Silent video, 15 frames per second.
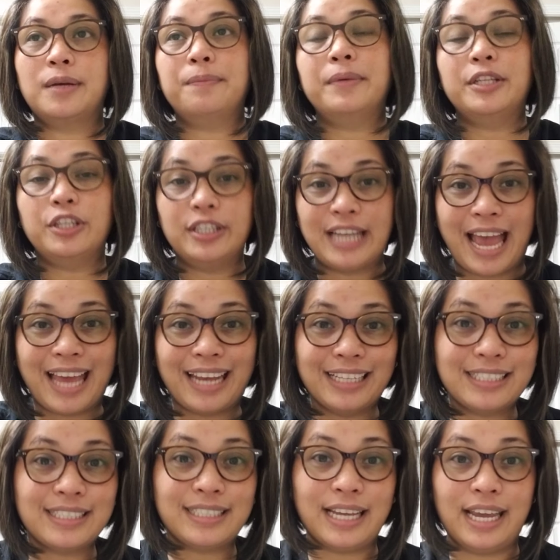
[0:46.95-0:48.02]
in United
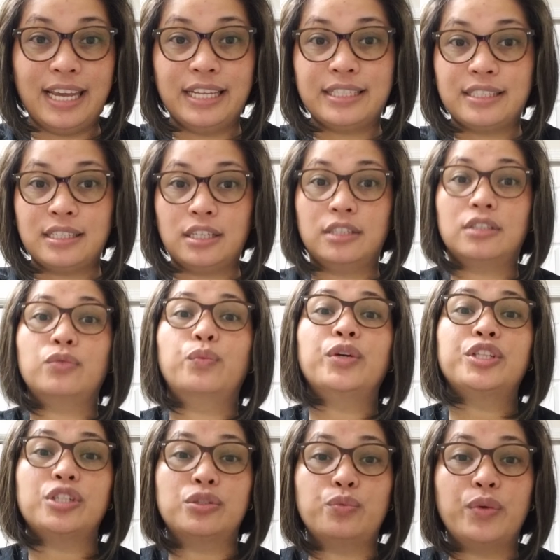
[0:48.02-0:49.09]
States, which
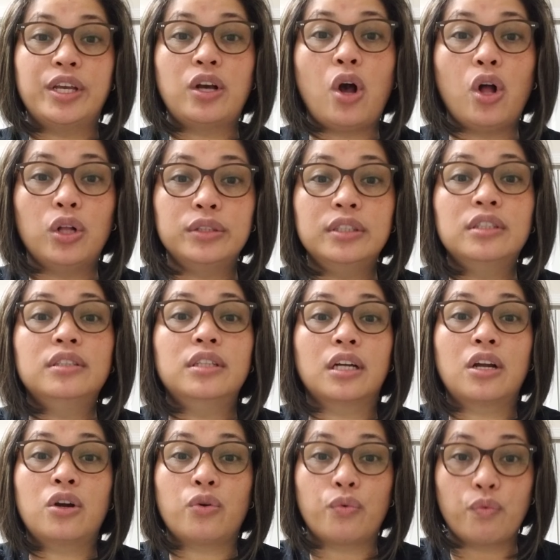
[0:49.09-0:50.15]
is we call the
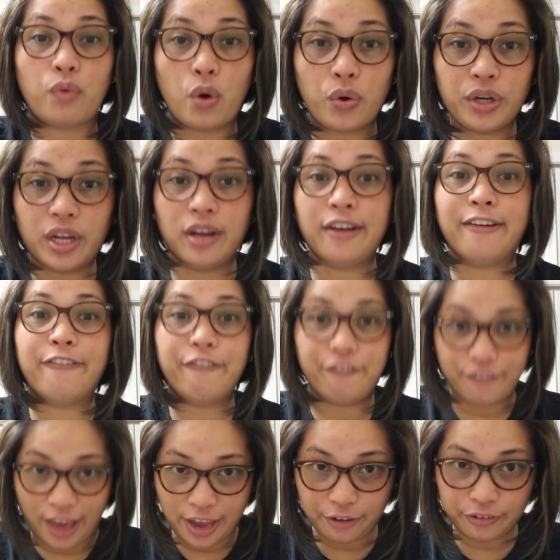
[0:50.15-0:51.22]

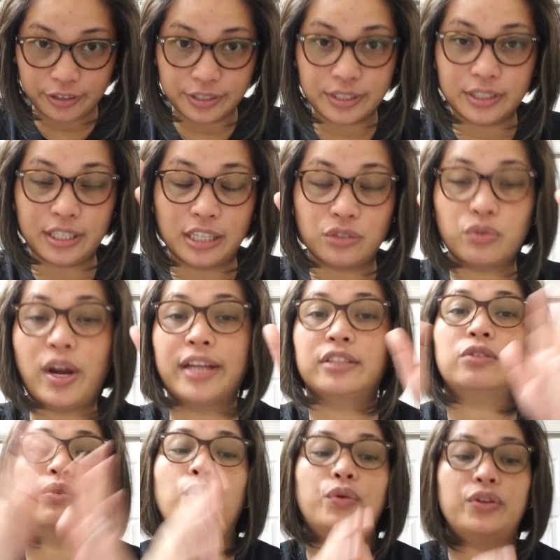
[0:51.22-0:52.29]
coronavirus. That's right,
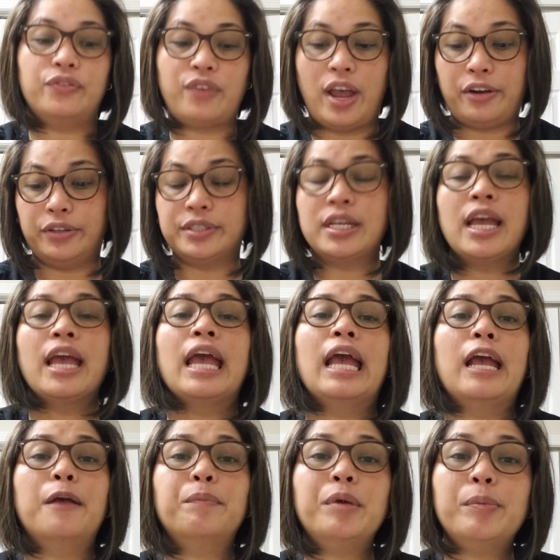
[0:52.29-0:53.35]
coronavirus.
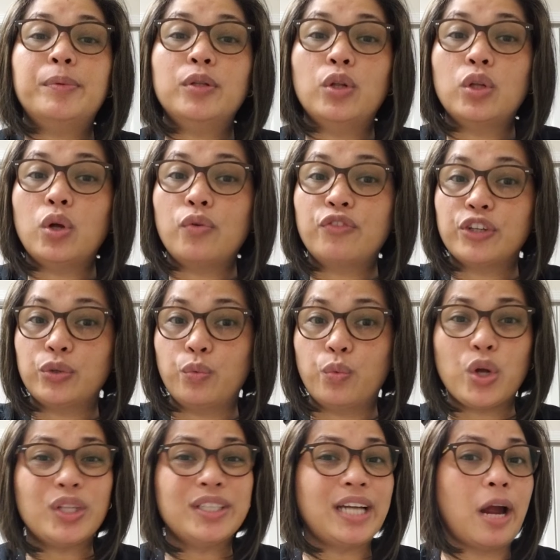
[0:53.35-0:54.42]
And people all over the
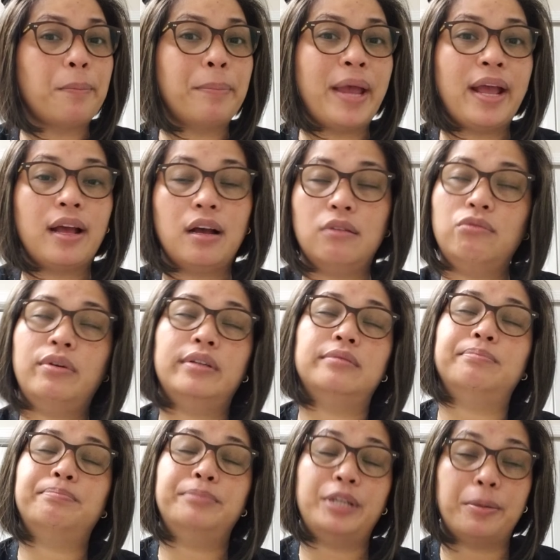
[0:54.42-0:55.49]
world are
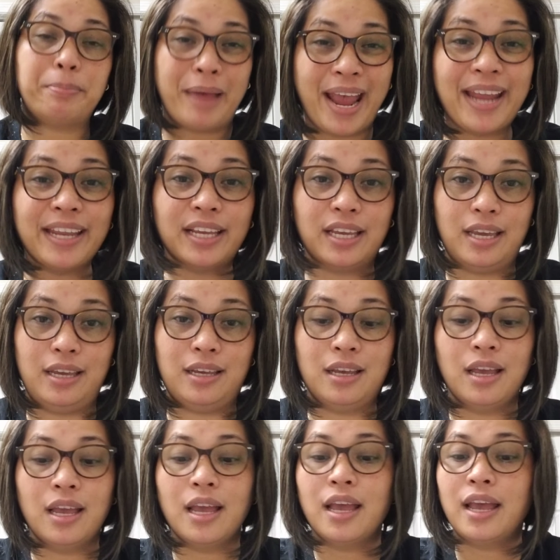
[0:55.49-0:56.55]
they're panicking
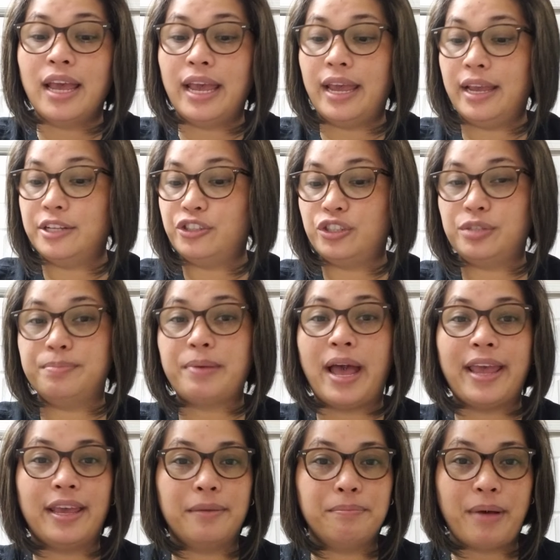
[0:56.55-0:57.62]
and just
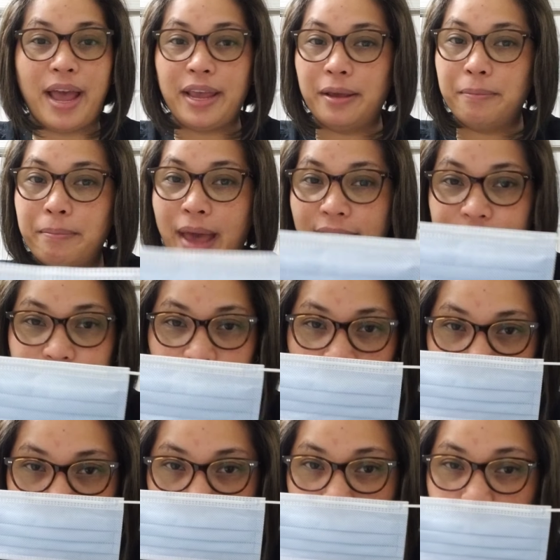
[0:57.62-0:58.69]
buying masks
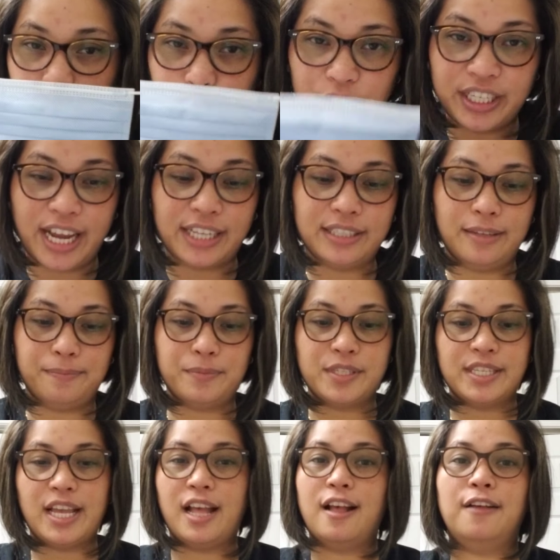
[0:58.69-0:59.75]
everywhere to protect
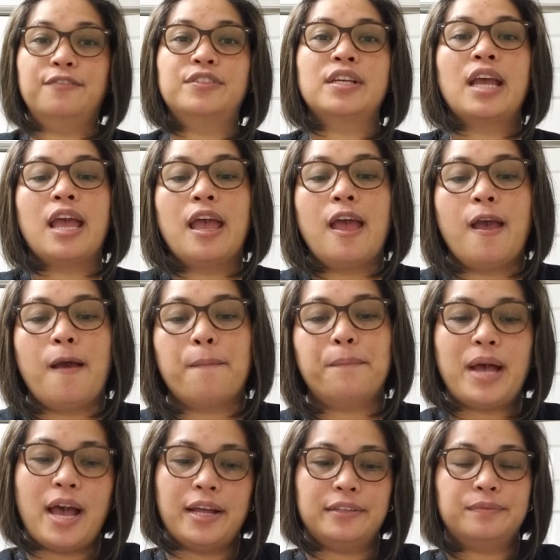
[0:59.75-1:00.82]
themselves.
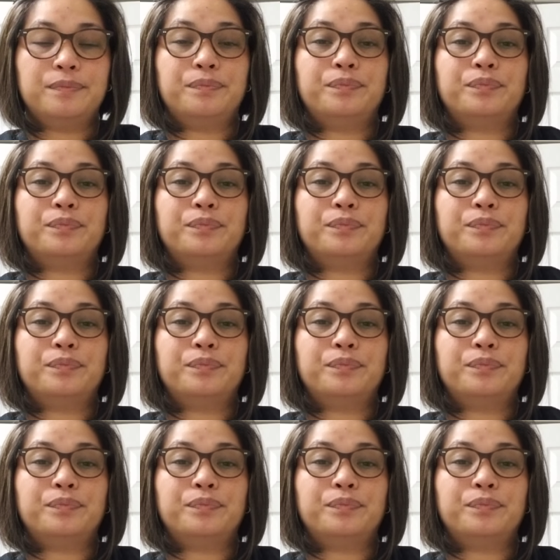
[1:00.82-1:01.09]
But